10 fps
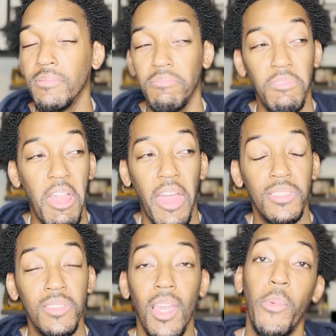Yeah.
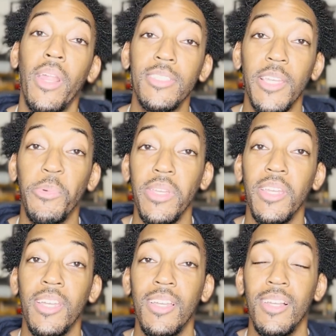And when I say
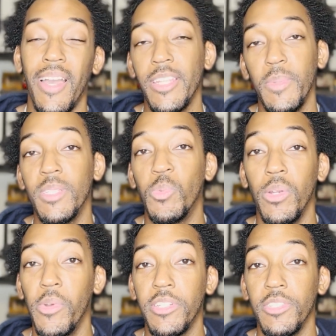we, I just mean this one
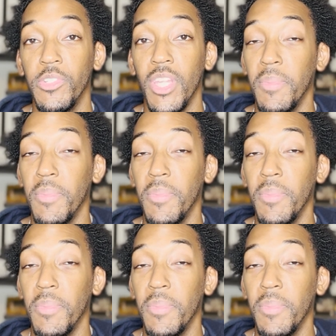Russian dude named